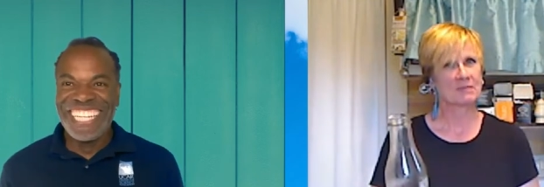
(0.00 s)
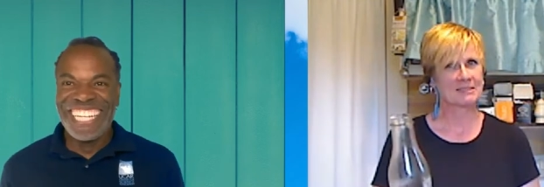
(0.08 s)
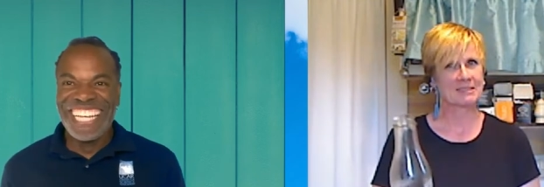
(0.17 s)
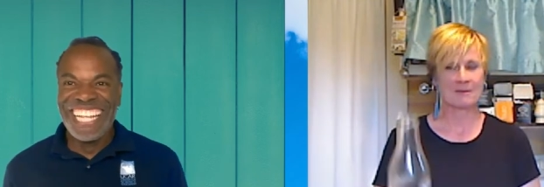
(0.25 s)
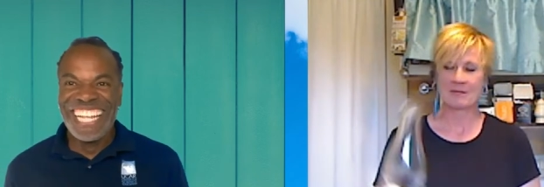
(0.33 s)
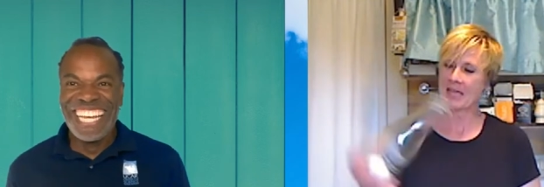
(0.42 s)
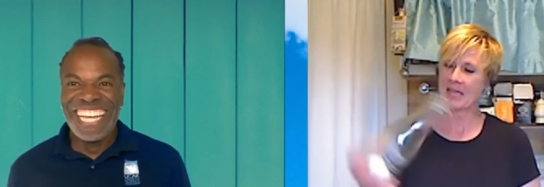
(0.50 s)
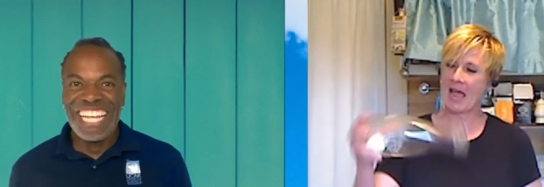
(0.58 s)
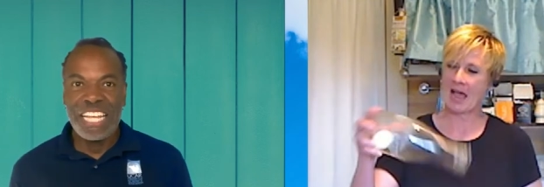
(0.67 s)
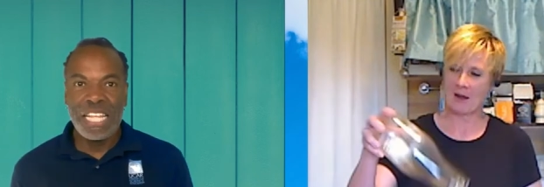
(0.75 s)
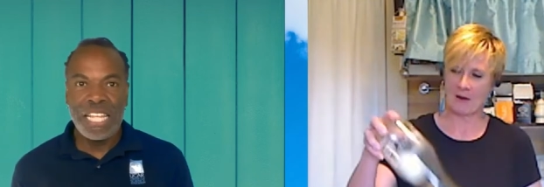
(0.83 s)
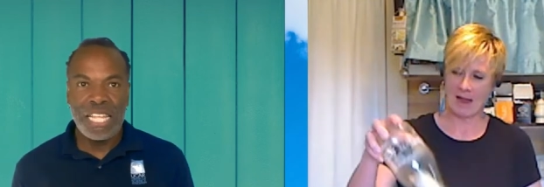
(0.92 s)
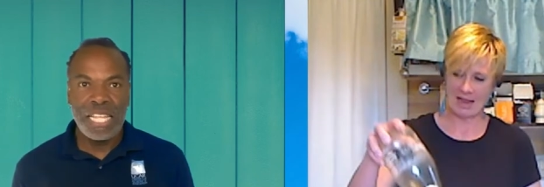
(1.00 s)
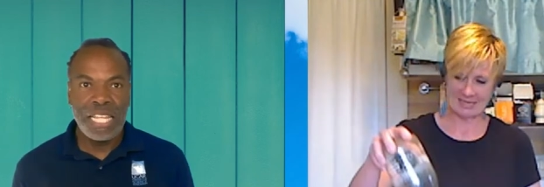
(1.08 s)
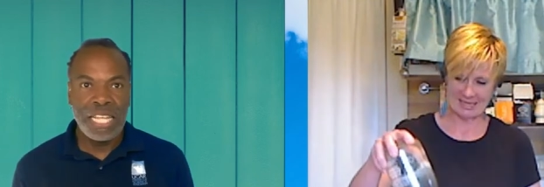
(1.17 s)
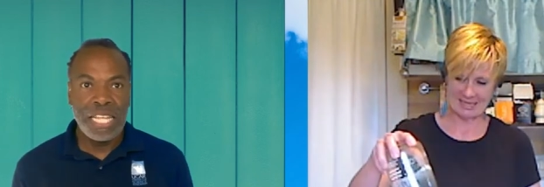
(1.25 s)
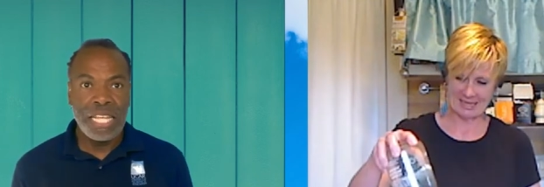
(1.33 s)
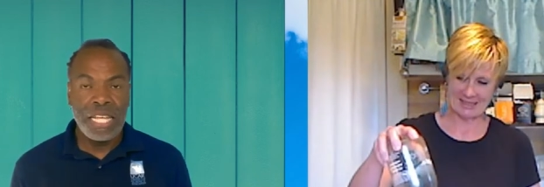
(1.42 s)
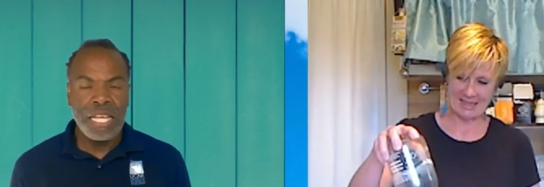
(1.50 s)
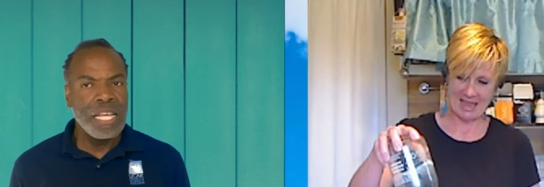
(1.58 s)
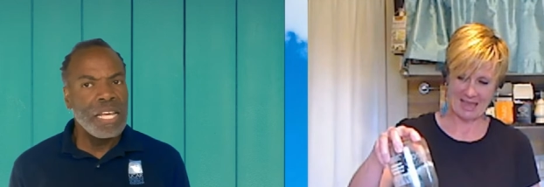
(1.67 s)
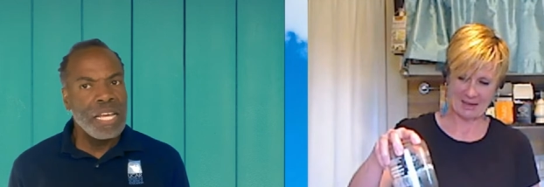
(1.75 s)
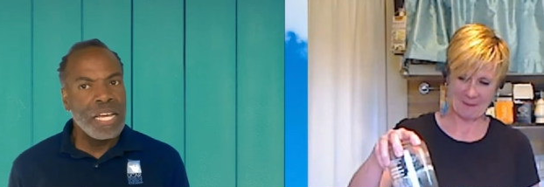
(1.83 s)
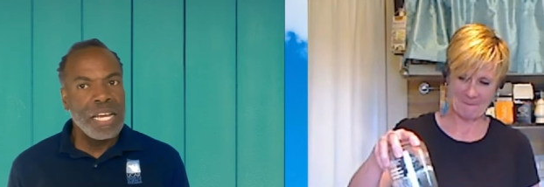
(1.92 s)
Speaker 1: Please tell me how I get
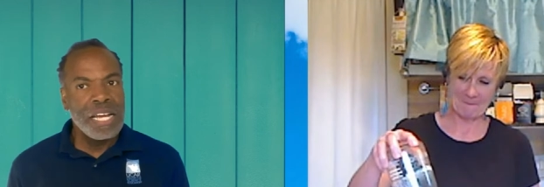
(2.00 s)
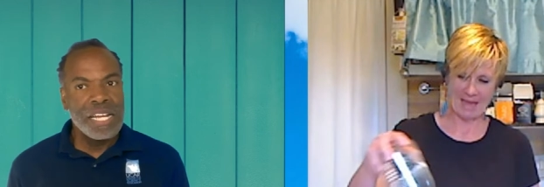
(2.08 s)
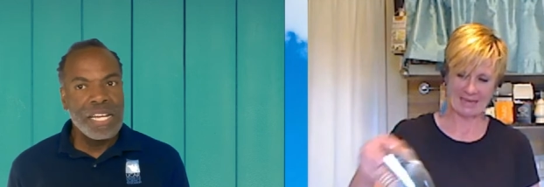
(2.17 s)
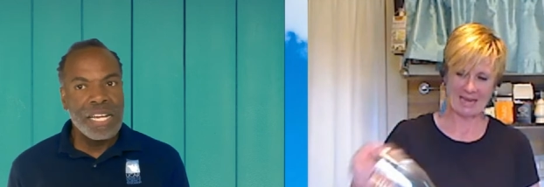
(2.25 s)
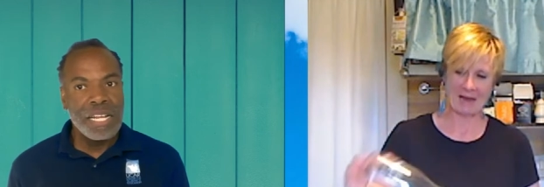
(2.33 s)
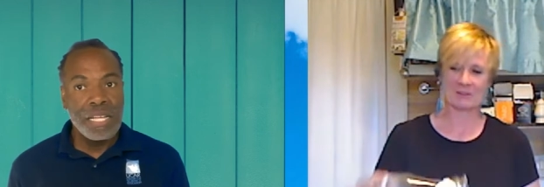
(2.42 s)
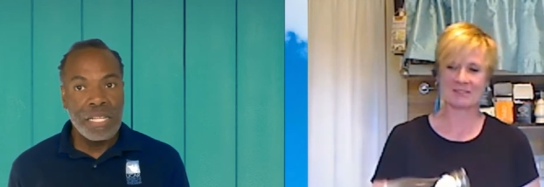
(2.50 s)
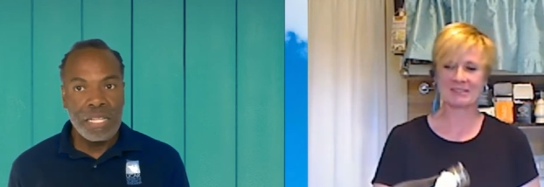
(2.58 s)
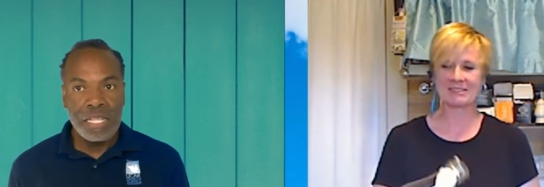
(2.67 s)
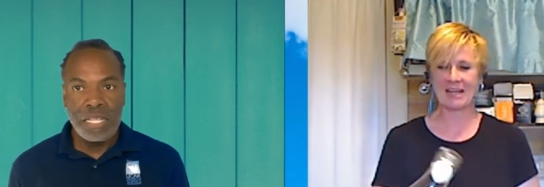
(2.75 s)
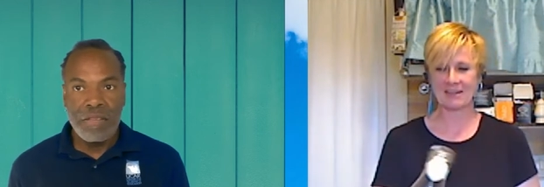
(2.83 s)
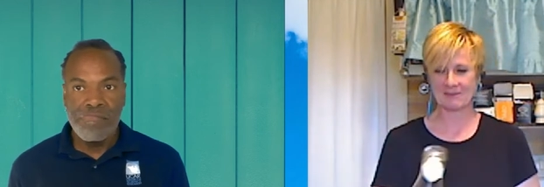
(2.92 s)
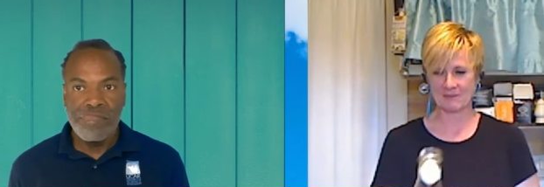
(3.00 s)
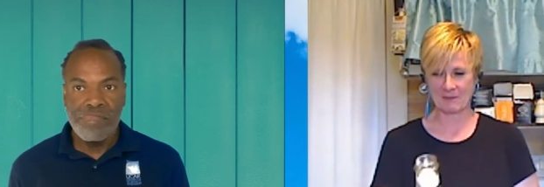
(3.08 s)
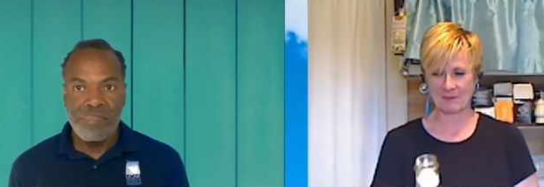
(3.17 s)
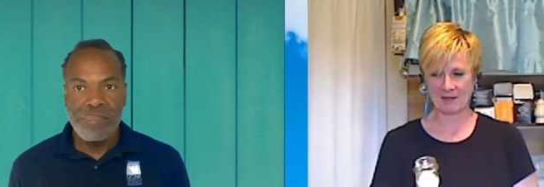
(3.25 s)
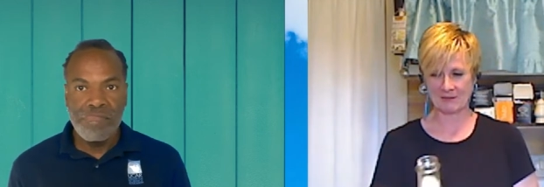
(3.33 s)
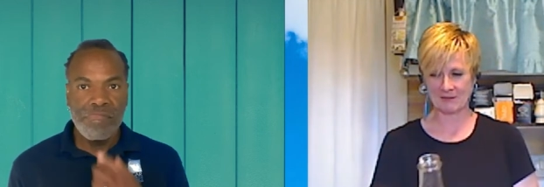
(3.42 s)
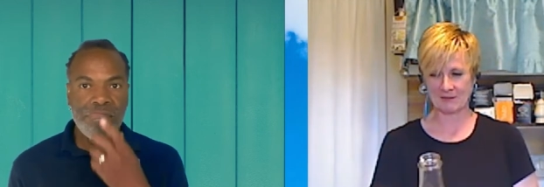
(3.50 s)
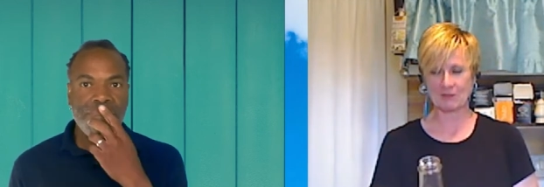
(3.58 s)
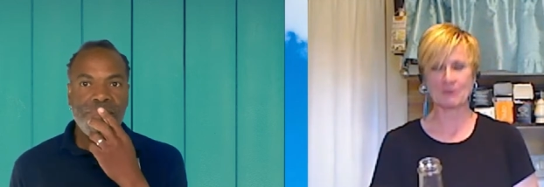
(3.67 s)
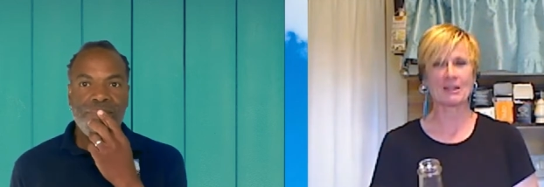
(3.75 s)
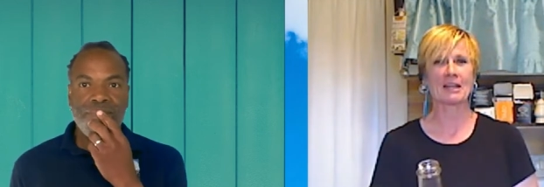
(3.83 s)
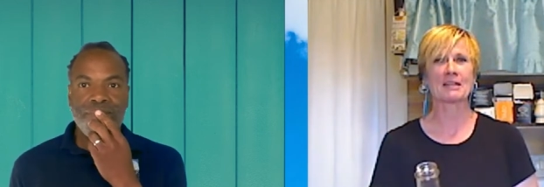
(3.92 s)
the egg back outside of the bottle
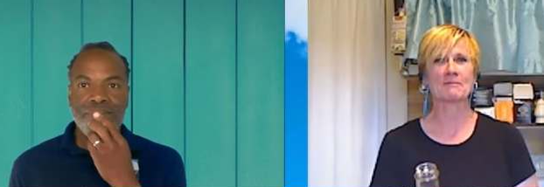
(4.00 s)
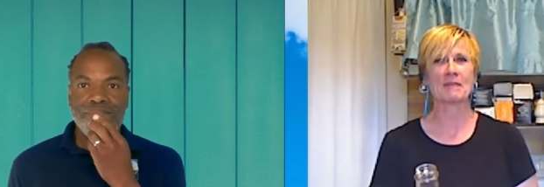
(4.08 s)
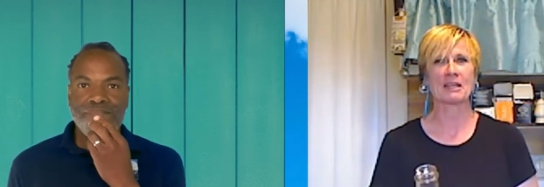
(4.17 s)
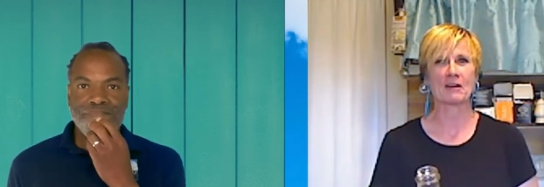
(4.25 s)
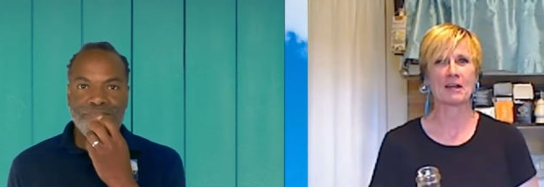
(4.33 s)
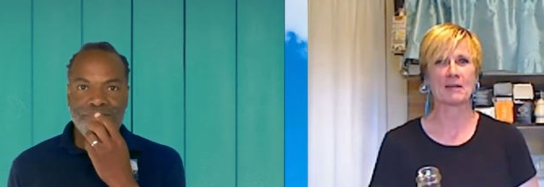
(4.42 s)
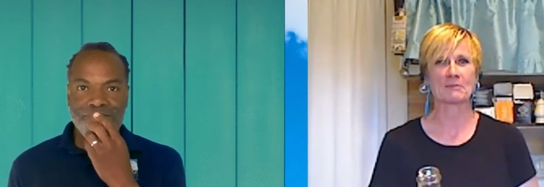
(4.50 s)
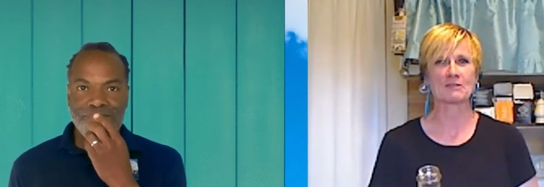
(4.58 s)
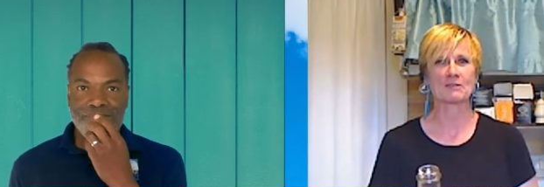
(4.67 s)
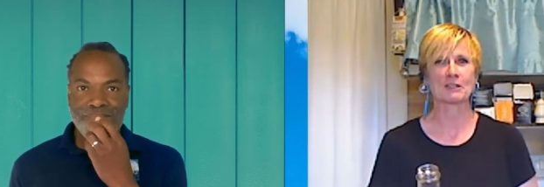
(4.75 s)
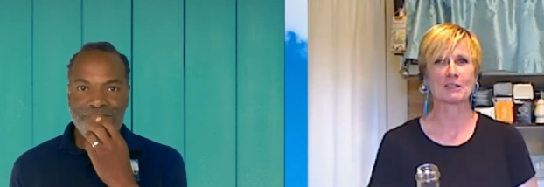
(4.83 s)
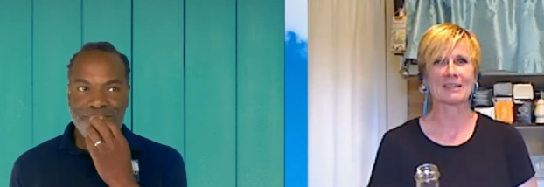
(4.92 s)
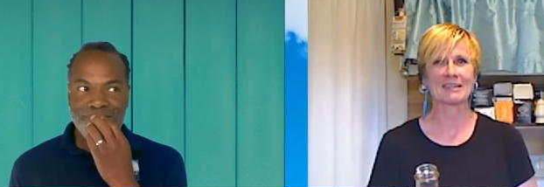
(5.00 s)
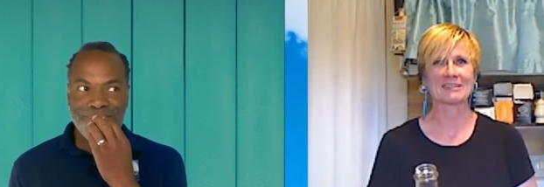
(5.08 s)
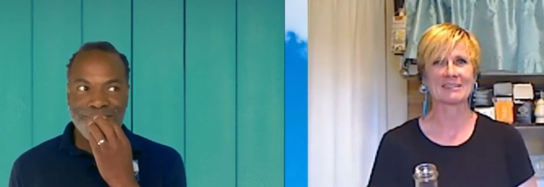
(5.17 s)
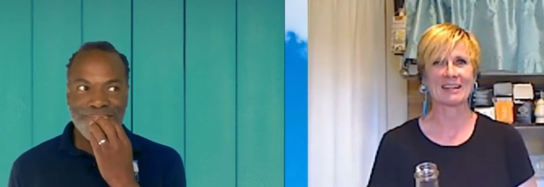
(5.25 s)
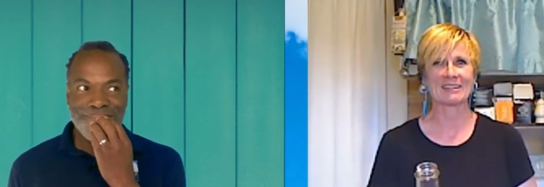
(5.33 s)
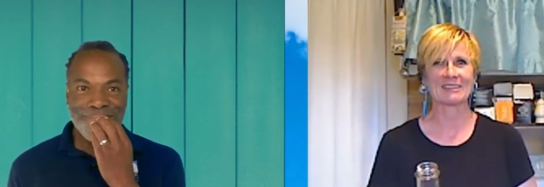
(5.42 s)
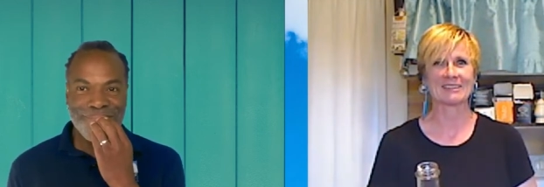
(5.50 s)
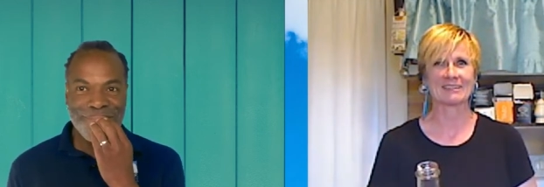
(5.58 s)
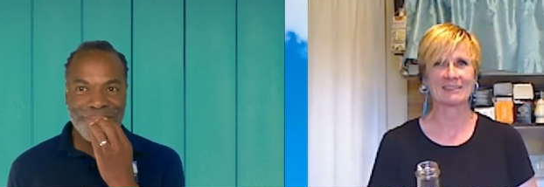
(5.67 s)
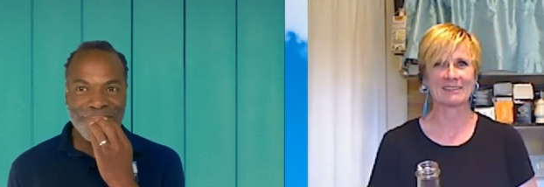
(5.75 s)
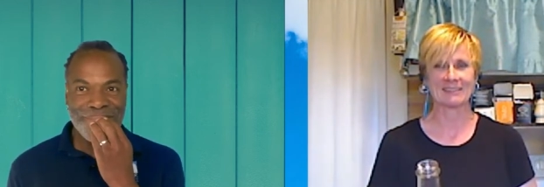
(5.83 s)
so that I can make our atmospheric egg salad.